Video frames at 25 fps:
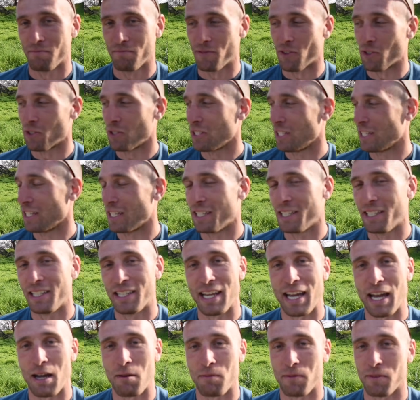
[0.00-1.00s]
fully
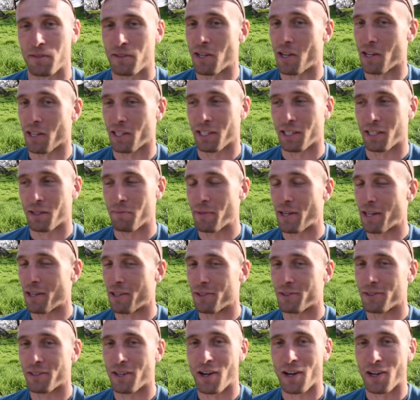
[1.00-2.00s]
in-depth talking
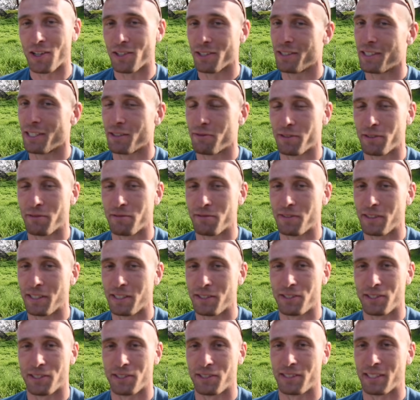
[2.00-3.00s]
about all the different
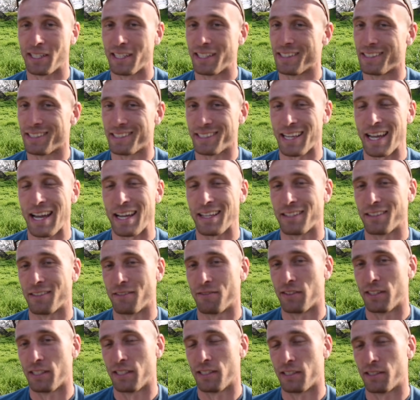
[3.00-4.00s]
features and stats
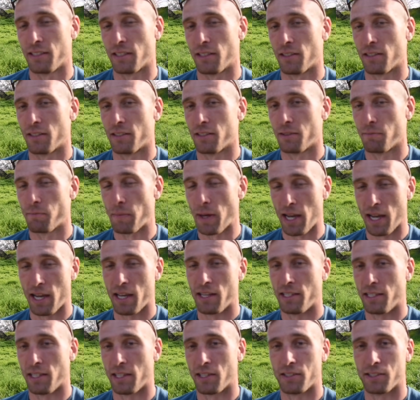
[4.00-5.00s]
of these
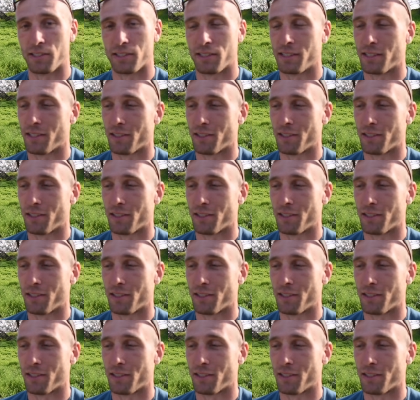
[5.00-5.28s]
panniers.